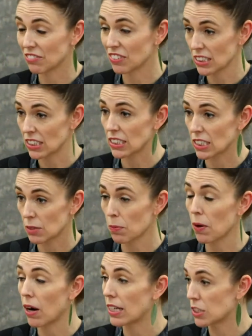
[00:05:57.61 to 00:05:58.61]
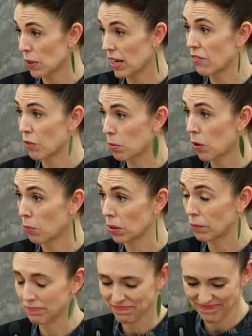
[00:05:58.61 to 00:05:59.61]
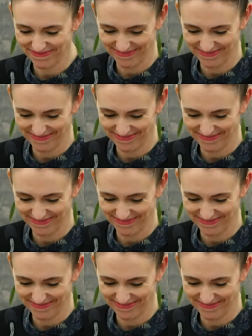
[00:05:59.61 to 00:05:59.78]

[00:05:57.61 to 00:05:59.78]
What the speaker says: If this is a surprise, we have a problem.